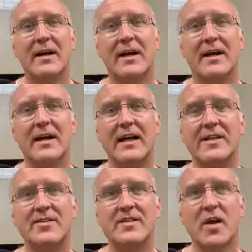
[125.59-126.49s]

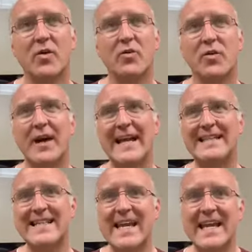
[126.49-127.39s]
And so
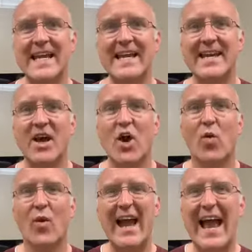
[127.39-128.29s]
it's here
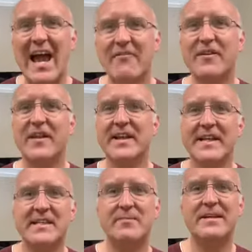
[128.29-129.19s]
where everything
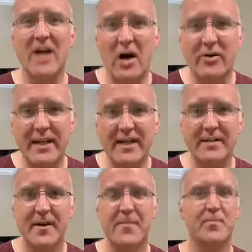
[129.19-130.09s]
needs to be dialed in,